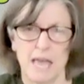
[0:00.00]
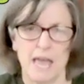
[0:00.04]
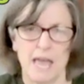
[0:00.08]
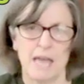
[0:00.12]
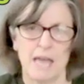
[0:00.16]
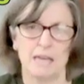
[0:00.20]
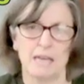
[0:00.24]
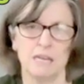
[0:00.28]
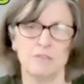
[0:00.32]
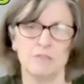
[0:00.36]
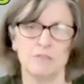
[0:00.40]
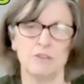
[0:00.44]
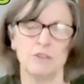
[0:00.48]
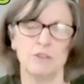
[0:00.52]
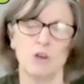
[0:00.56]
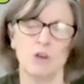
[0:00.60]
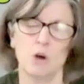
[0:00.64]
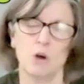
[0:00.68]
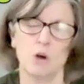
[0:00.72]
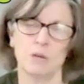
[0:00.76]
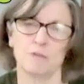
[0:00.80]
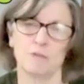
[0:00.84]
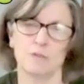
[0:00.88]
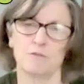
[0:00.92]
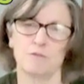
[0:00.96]
And even though
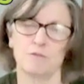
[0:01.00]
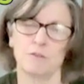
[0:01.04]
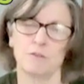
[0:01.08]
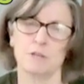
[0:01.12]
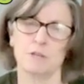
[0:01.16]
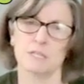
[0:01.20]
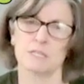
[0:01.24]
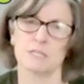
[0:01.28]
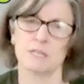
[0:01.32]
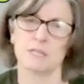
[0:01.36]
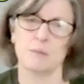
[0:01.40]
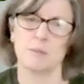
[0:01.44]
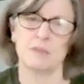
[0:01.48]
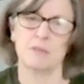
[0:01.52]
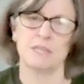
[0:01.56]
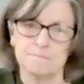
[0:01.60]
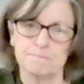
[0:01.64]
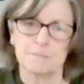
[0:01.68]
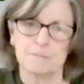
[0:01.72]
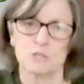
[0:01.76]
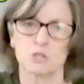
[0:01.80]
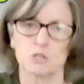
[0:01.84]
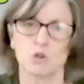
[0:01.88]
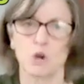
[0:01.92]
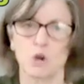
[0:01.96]
if some of the
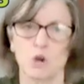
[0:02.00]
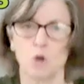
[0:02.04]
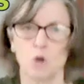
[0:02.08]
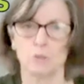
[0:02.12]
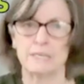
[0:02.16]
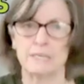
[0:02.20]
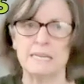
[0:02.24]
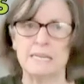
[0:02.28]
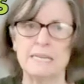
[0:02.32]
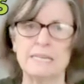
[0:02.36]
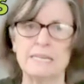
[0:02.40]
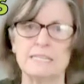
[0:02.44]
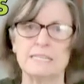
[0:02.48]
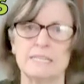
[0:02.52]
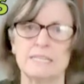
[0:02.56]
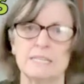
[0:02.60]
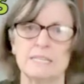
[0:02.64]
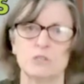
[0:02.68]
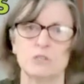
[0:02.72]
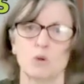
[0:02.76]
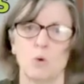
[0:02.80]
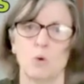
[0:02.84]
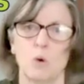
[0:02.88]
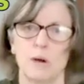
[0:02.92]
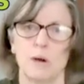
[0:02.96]
so-called easy
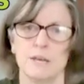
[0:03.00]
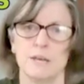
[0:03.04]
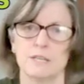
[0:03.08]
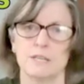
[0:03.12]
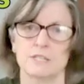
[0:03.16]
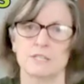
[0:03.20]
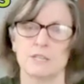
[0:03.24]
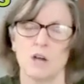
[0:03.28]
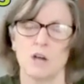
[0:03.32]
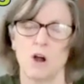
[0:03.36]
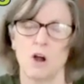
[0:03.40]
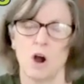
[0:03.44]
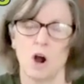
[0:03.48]
toys